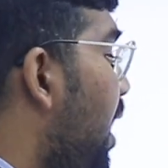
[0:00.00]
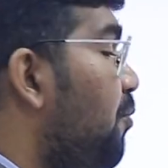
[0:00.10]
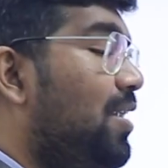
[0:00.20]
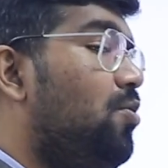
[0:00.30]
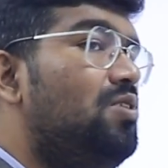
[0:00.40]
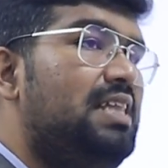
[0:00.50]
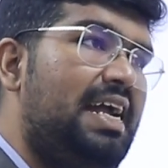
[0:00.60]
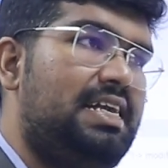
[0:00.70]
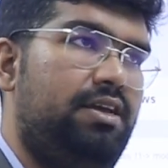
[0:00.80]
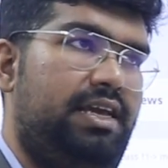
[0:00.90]
Now we know
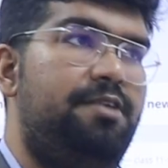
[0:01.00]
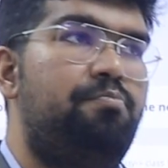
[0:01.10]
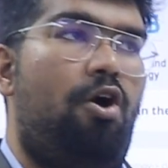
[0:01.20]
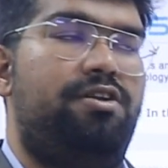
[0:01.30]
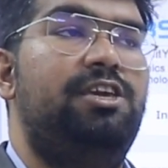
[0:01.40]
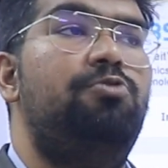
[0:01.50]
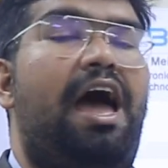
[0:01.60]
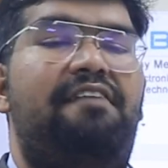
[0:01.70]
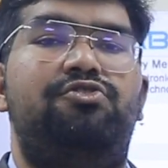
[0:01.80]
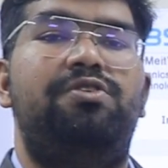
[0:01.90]
that in botany you
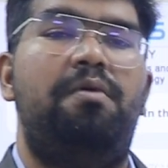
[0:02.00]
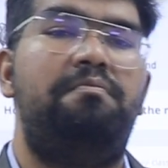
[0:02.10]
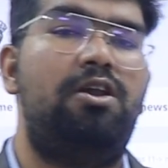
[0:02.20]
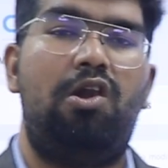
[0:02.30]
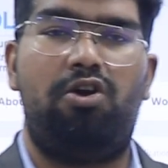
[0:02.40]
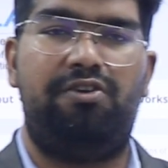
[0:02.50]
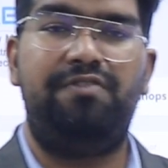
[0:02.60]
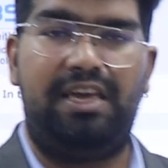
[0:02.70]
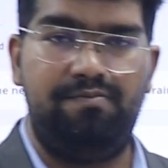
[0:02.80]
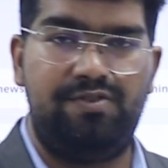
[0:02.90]
have to remember a lot
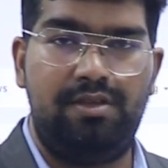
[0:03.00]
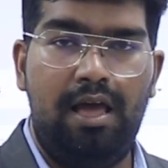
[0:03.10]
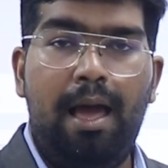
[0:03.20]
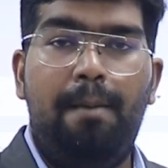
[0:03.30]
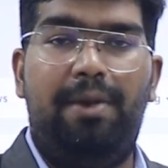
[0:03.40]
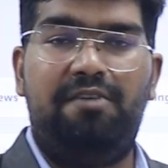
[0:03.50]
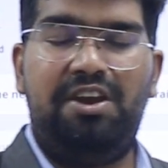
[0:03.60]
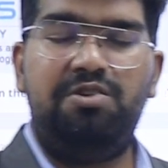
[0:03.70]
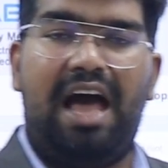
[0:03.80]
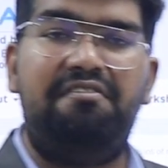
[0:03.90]
of names, but
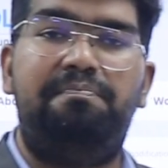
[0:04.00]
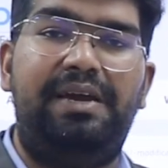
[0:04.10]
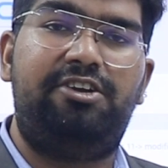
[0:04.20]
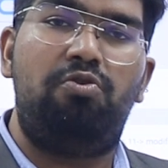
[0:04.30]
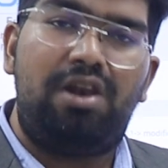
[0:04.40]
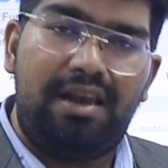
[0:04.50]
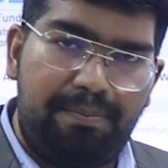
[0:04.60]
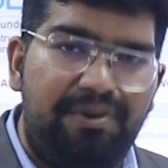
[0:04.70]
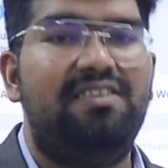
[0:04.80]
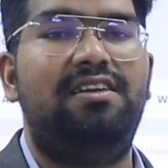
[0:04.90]
when you have a pictorial
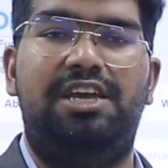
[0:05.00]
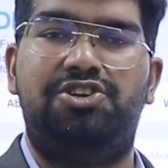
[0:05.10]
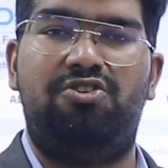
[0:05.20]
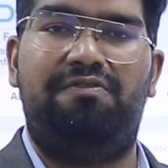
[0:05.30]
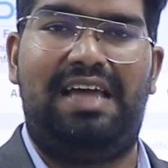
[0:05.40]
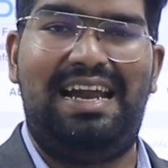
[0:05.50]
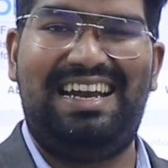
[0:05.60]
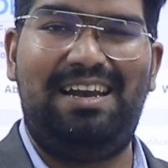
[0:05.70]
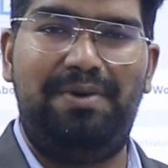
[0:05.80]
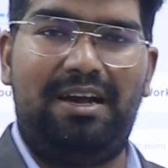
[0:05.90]
representation of that, it